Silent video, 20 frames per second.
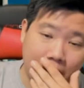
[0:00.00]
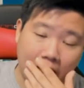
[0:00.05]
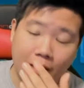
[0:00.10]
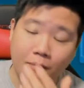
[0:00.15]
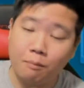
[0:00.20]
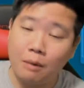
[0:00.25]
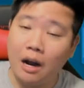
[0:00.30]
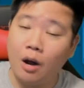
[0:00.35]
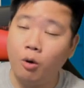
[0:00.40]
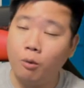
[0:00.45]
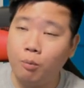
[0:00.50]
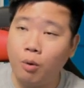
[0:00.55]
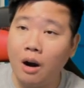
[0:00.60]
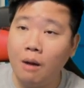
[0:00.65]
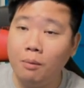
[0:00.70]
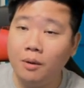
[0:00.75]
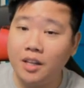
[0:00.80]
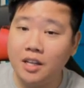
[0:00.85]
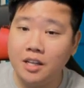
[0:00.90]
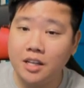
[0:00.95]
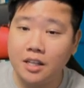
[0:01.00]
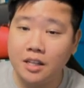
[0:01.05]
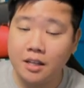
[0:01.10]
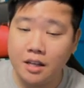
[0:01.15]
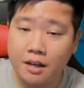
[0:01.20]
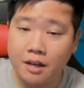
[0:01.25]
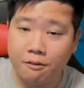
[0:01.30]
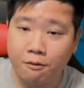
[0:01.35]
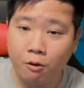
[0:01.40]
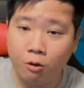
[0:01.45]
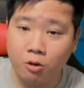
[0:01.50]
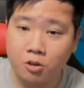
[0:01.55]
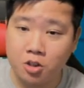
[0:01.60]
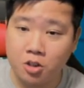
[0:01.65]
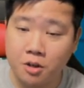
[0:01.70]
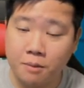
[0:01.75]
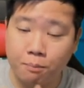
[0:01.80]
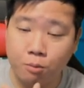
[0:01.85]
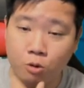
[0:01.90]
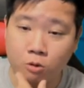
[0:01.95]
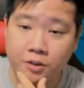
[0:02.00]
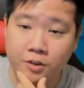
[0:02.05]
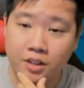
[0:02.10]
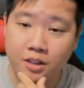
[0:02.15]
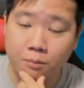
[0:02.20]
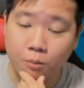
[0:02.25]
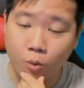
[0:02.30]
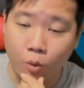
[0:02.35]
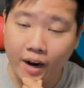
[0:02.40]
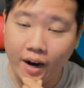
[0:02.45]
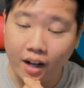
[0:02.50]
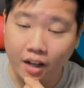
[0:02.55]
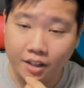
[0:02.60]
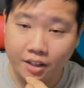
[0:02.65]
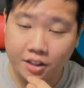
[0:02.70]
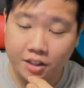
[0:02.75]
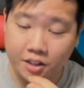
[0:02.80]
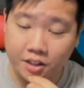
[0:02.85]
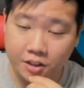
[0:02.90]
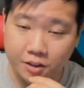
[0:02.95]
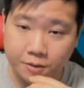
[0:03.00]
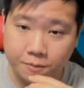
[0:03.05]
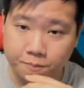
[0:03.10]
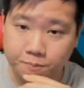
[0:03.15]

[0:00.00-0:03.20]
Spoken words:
I'll probably focus on improving the morale in here.